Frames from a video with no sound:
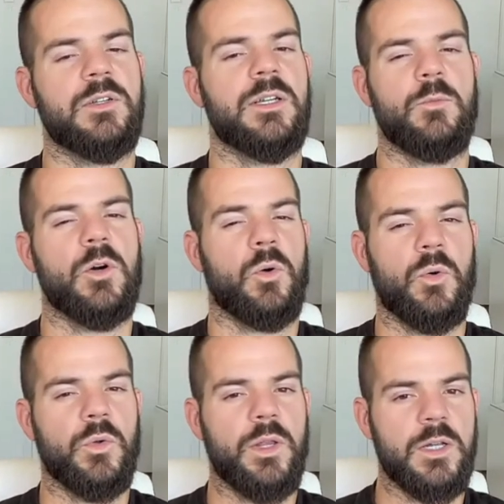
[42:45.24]
of a somewhat
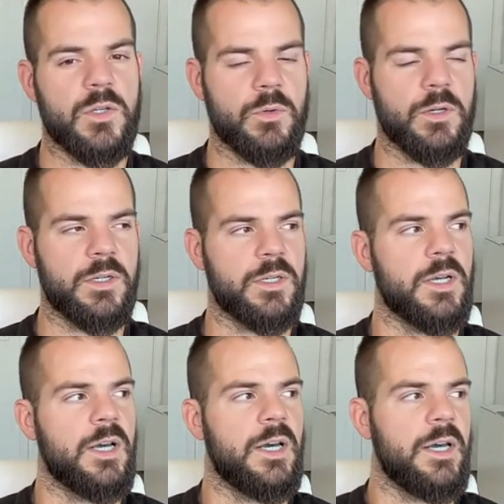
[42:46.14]
cold lead
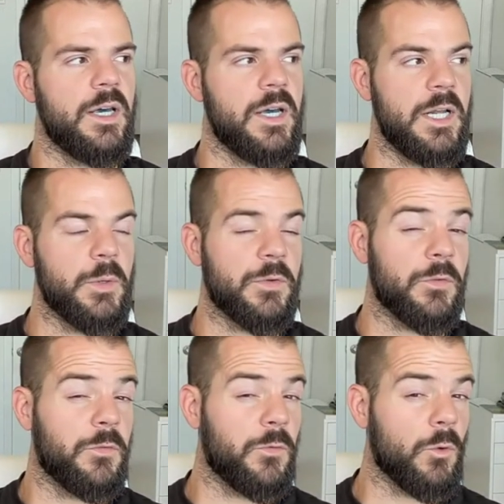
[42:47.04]
source, anywhere
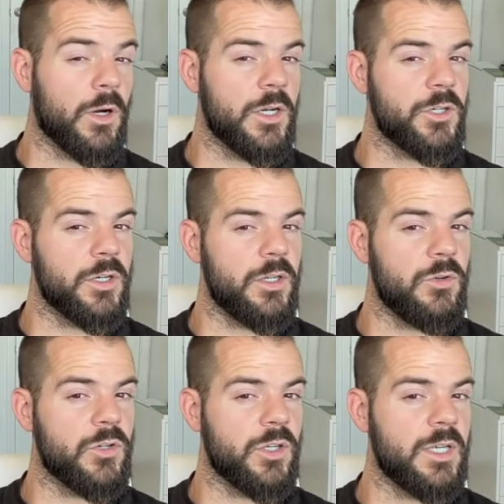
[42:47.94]
from four hundred
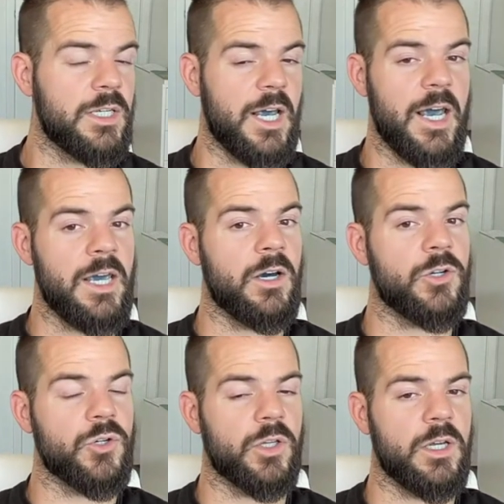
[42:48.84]
usually to eight
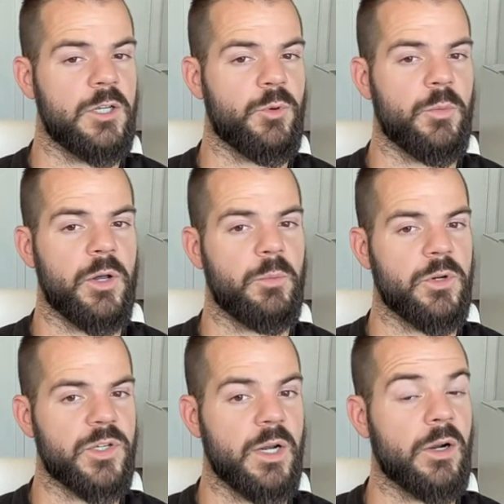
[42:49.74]
hundred leads per month
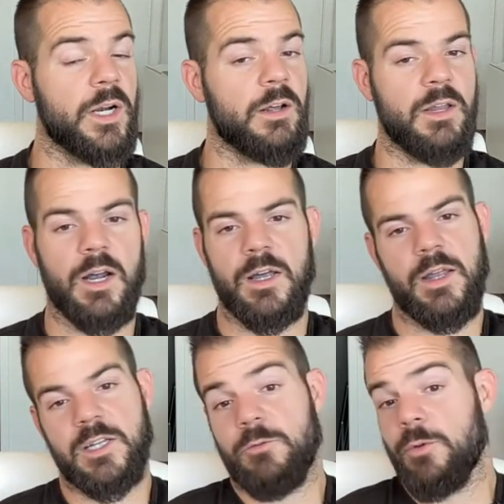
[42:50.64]
per setter, and it,
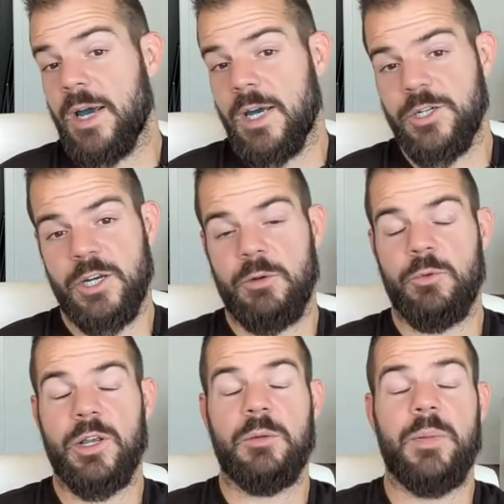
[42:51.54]
that's a range. It
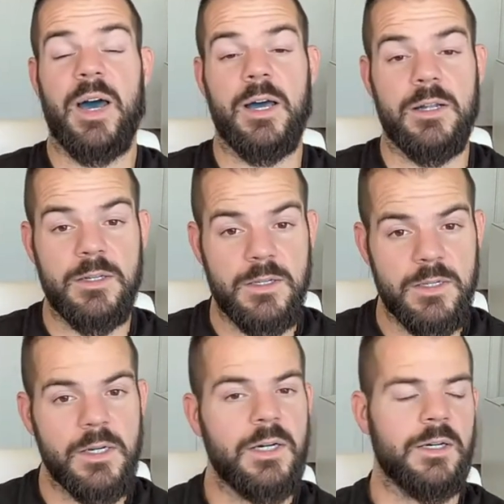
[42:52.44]
really
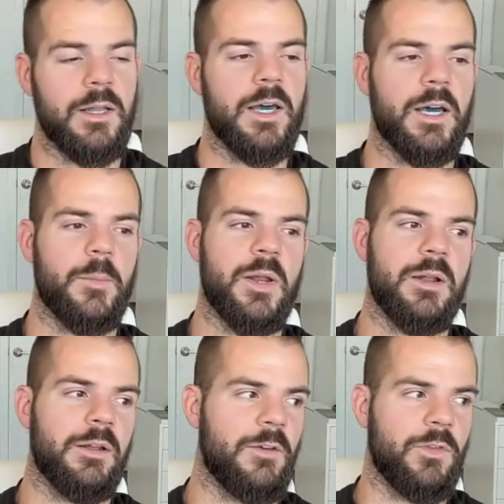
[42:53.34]
depends. Like, I
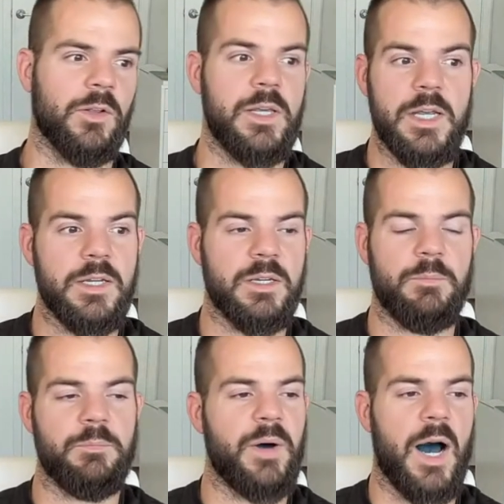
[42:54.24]
mean, if the lead is a
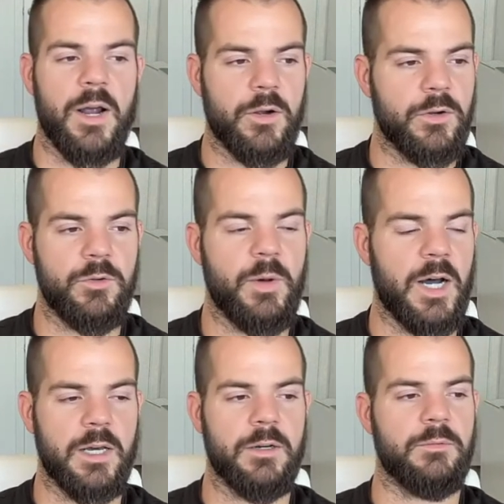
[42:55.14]
buyer who
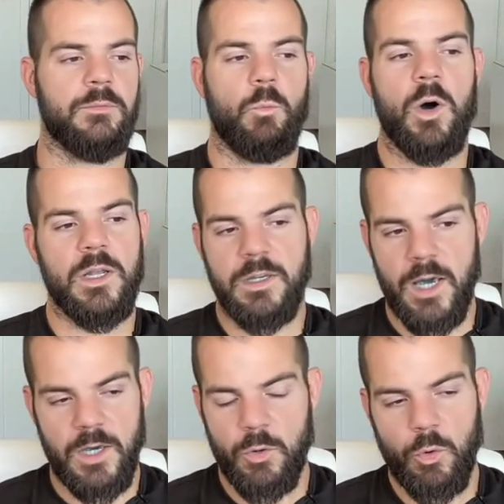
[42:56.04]
bought a one
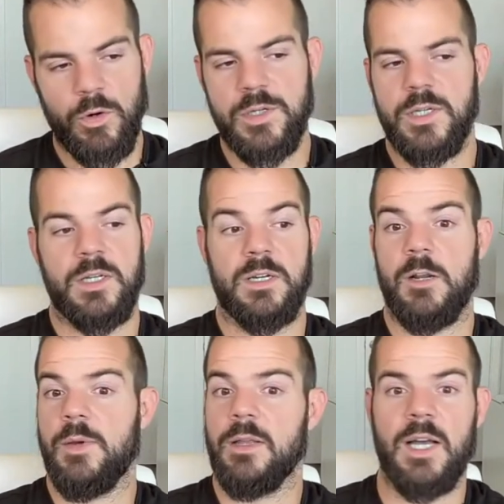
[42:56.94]
K course, it's
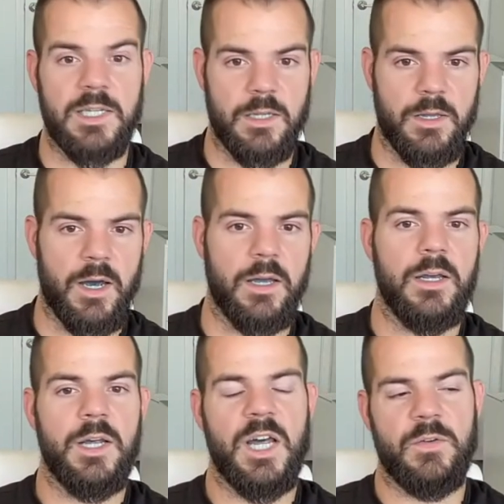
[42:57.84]
going to be less than that.
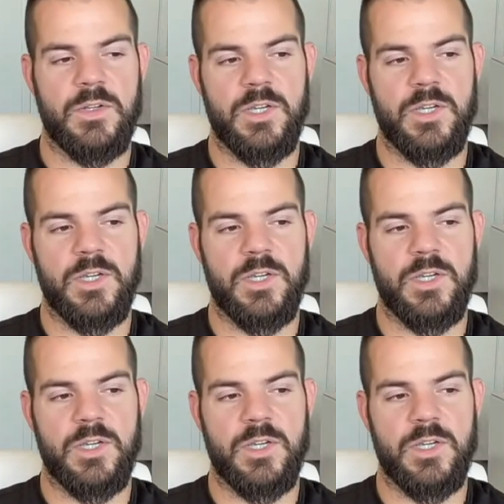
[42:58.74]
If